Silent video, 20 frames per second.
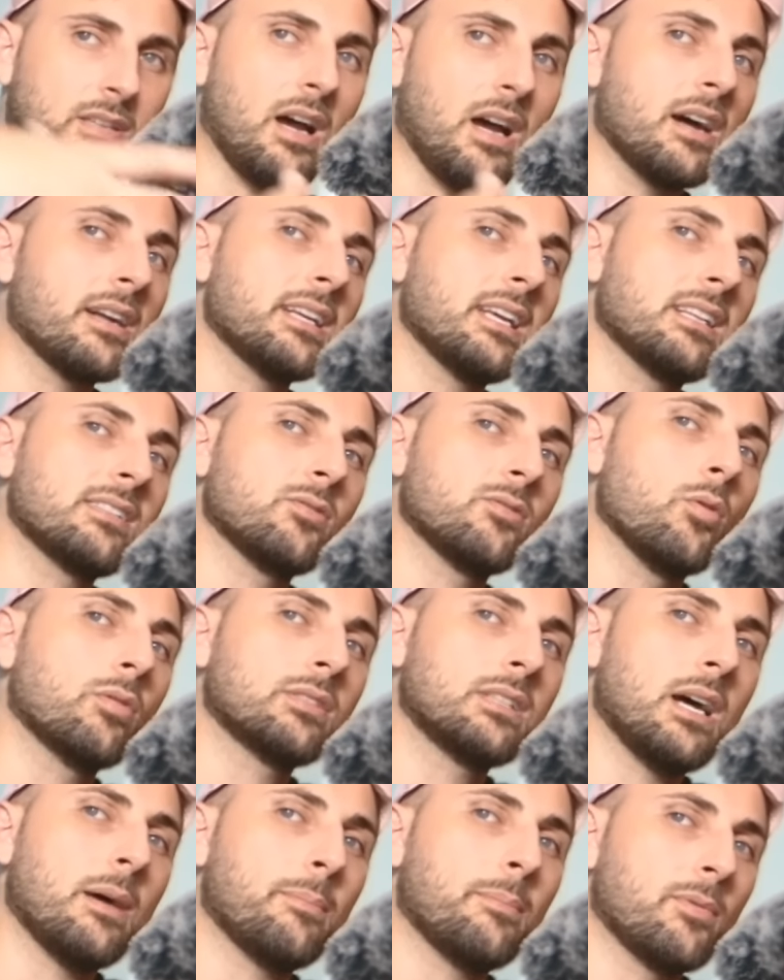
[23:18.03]
data gets
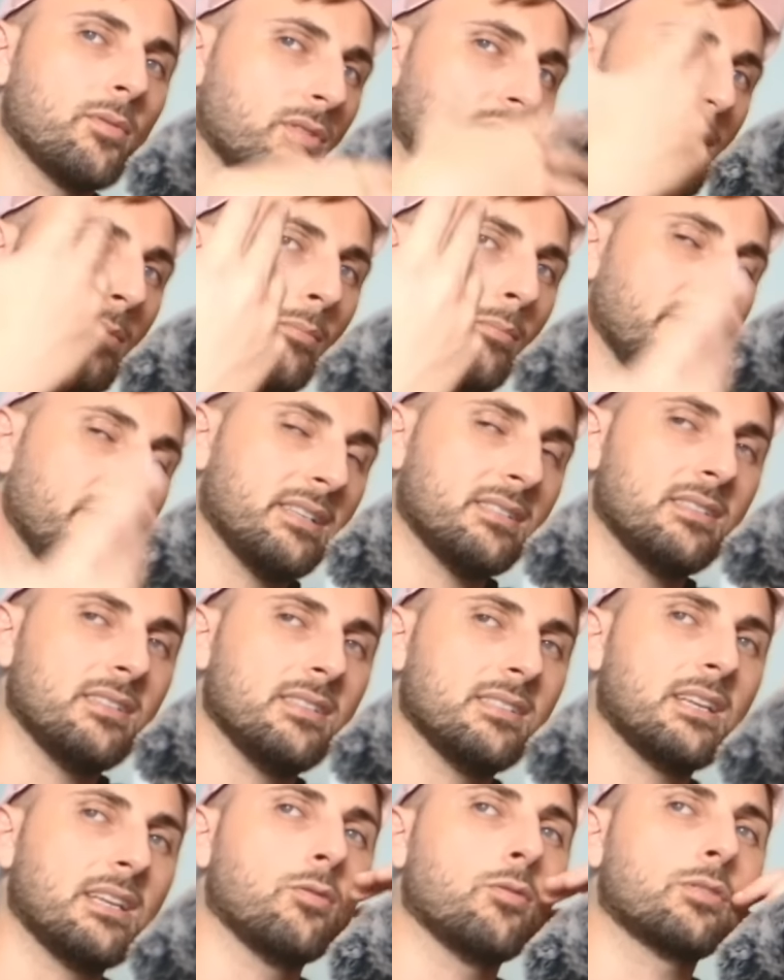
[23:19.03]
hooked up and all the
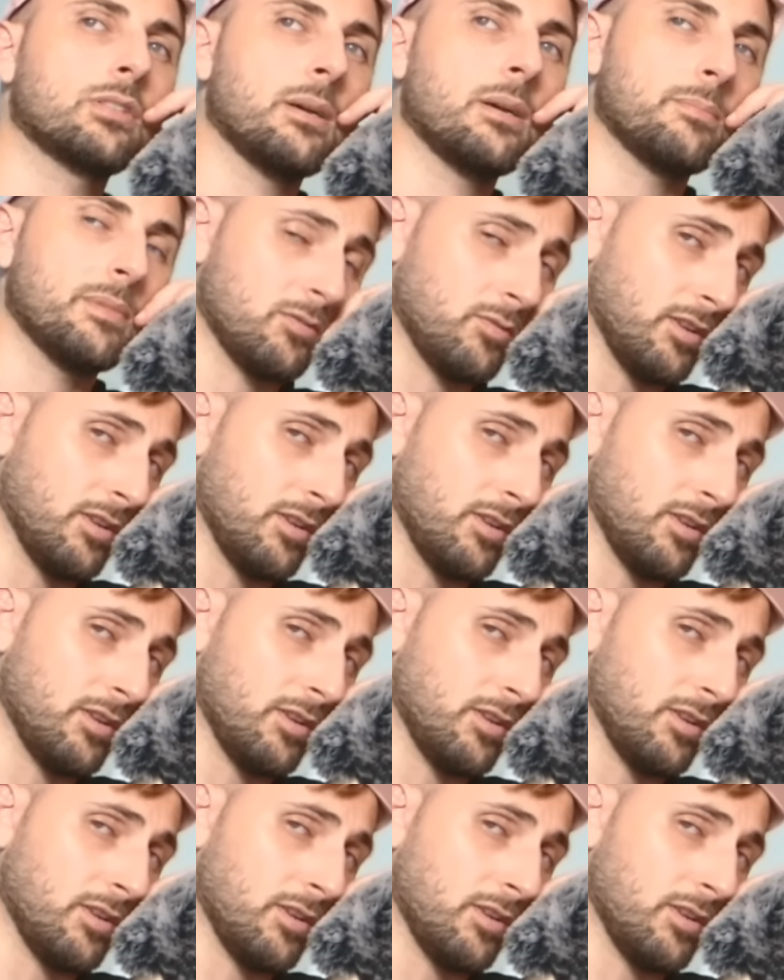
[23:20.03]
complexities get hooked up.